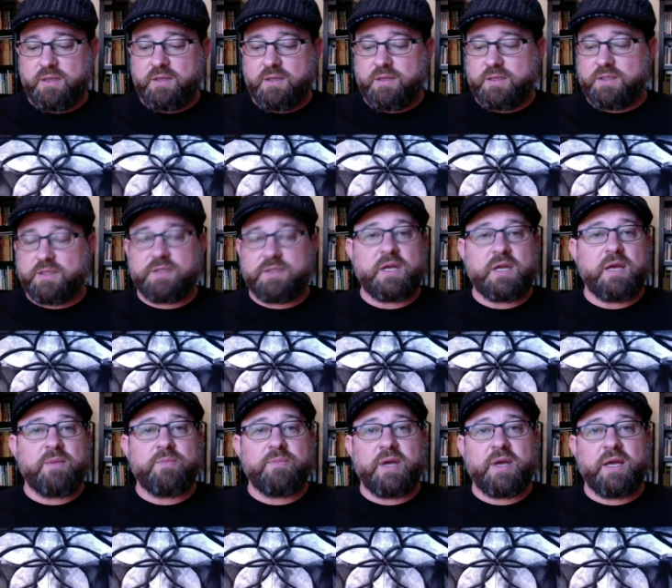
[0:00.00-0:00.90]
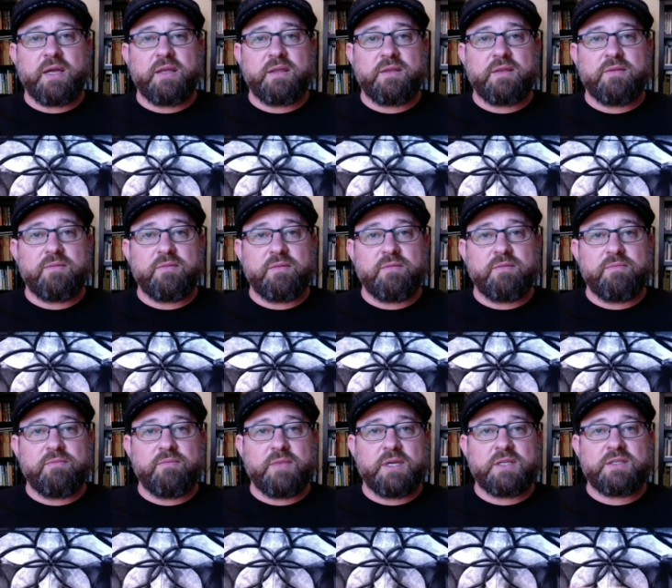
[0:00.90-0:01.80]
stop by
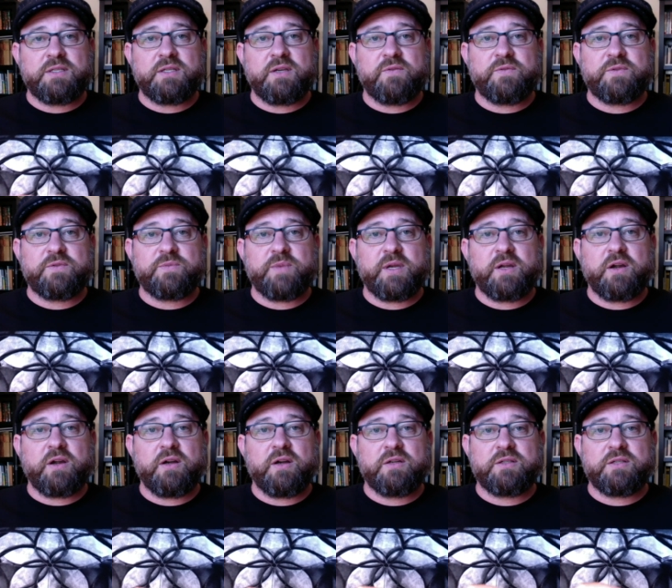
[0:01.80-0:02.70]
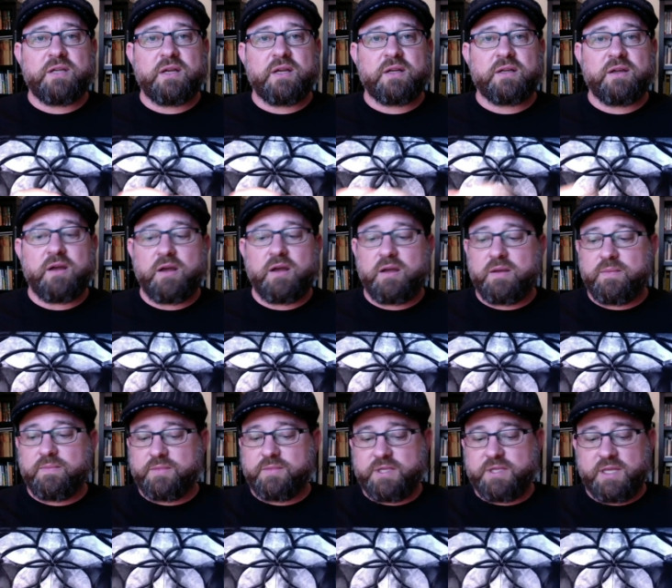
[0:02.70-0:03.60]
myselfismycards.com,
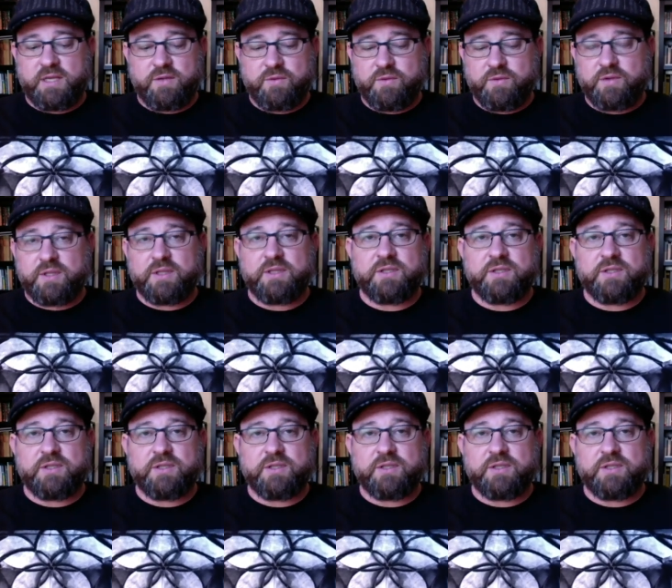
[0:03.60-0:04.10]
take a look at the